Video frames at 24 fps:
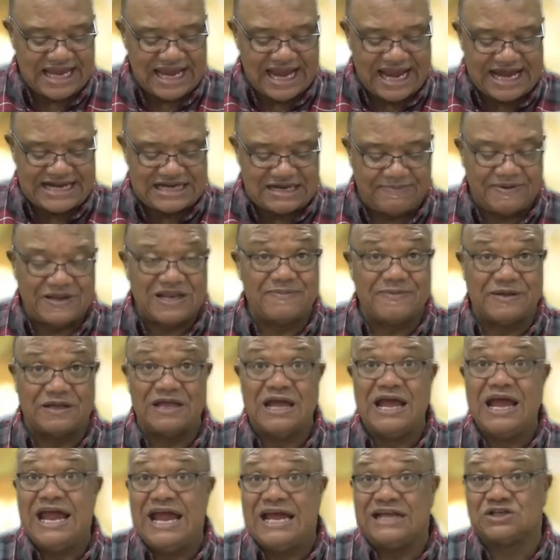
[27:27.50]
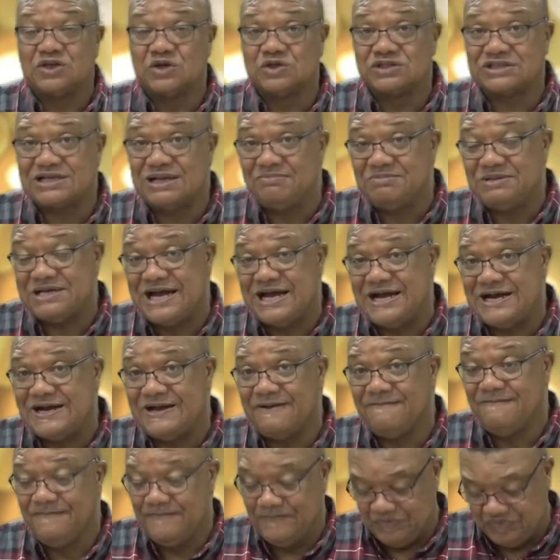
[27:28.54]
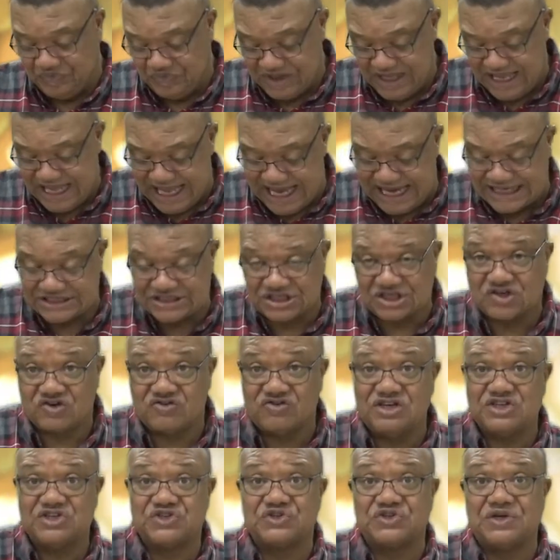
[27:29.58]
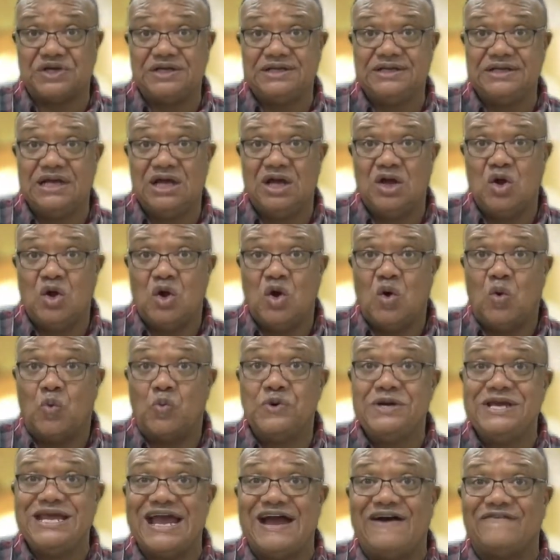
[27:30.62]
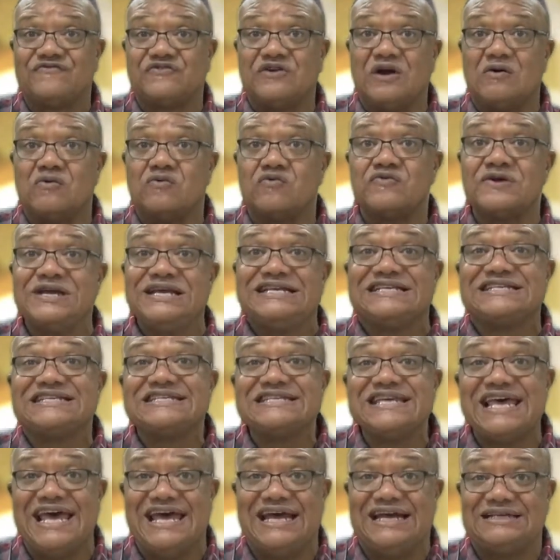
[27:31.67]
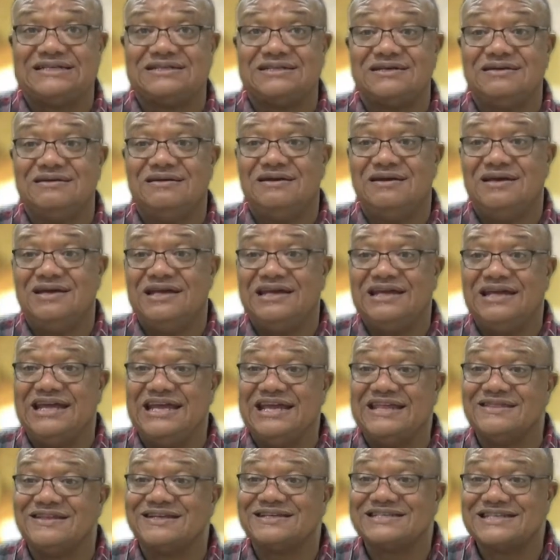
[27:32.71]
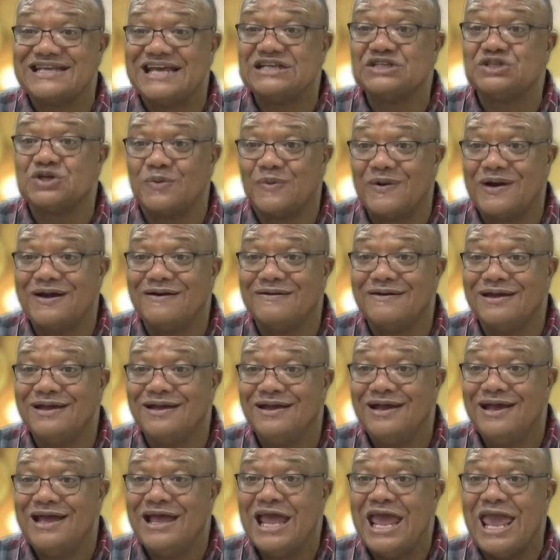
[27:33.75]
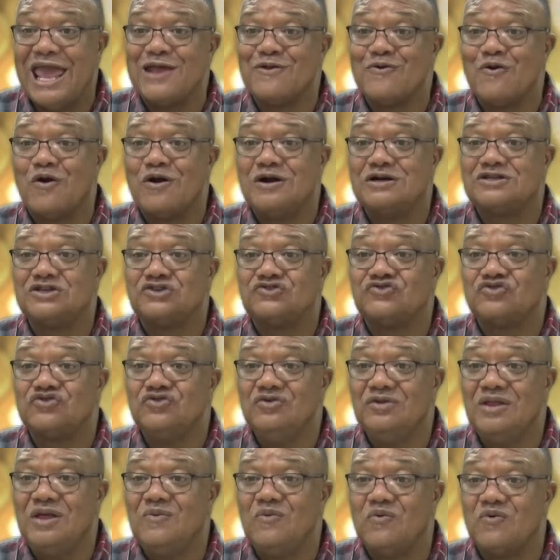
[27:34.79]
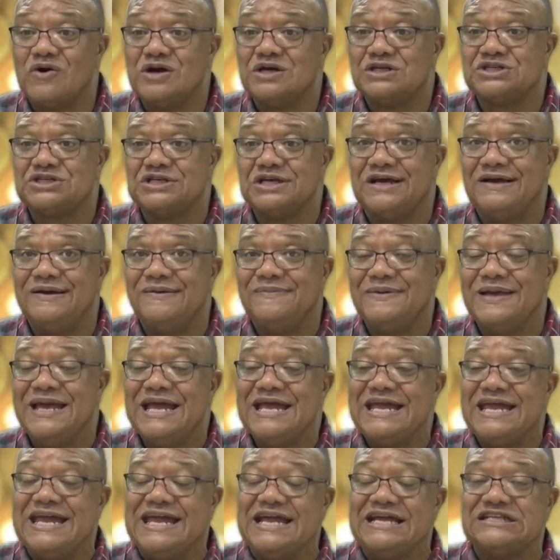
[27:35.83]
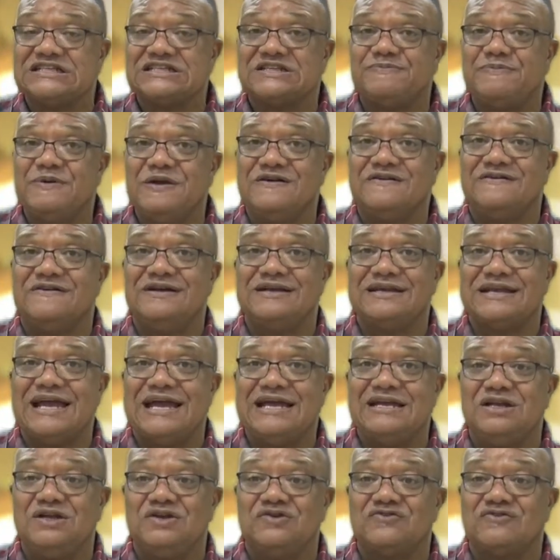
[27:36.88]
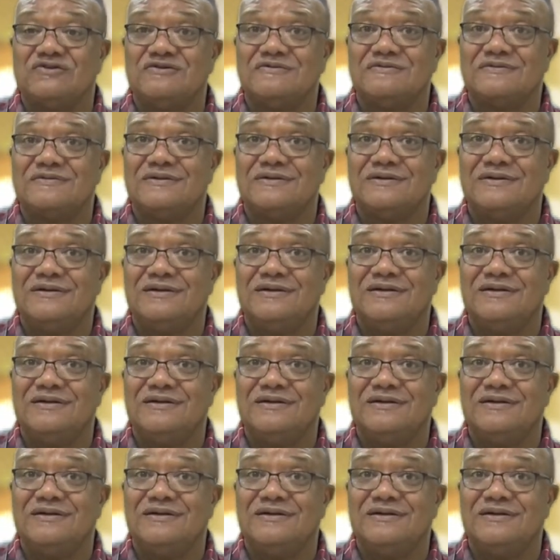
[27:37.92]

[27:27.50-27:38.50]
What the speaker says: and dependability. And so sometimes, as a Christian, we have to reset in the sanctuary in order to truly worship in spirit and in truth.